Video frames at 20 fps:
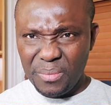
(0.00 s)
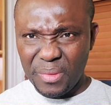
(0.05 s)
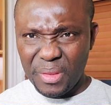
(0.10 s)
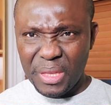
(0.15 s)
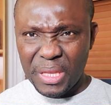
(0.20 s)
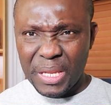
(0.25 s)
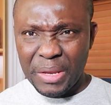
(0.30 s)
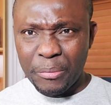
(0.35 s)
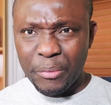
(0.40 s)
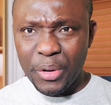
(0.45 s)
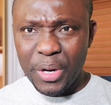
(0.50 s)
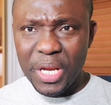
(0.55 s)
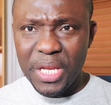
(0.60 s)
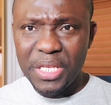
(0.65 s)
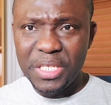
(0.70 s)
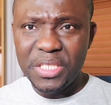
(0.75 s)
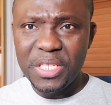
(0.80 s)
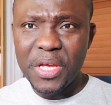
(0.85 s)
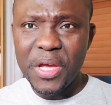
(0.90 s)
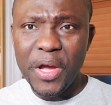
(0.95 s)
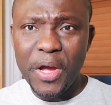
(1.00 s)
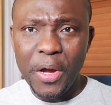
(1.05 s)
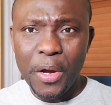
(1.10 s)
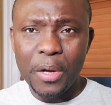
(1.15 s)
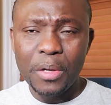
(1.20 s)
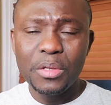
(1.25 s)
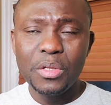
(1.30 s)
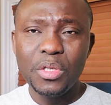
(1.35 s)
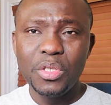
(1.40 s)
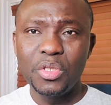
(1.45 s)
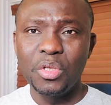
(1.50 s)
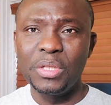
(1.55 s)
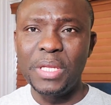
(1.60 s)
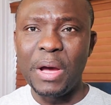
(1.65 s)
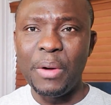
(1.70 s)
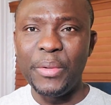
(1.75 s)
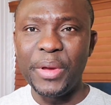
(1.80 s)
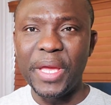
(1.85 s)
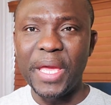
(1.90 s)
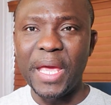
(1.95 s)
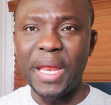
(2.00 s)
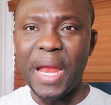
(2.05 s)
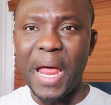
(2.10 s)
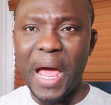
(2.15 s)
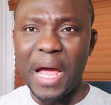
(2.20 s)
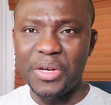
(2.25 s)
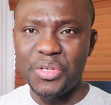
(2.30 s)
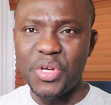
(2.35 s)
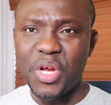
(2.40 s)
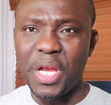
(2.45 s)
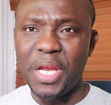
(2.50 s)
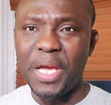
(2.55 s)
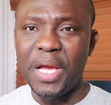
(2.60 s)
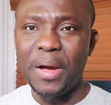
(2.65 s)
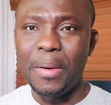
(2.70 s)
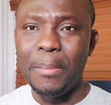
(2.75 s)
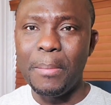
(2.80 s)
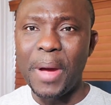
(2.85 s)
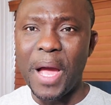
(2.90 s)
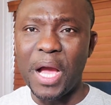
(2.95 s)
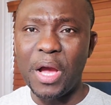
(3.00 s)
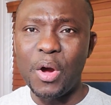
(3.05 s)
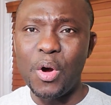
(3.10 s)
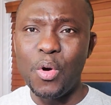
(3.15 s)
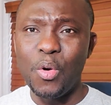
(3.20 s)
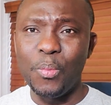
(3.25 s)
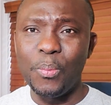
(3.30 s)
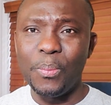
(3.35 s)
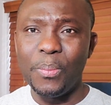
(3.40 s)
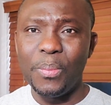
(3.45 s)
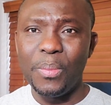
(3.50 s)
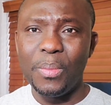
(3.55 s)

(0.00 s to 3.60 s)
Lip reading: they released her so that we can actually come back home.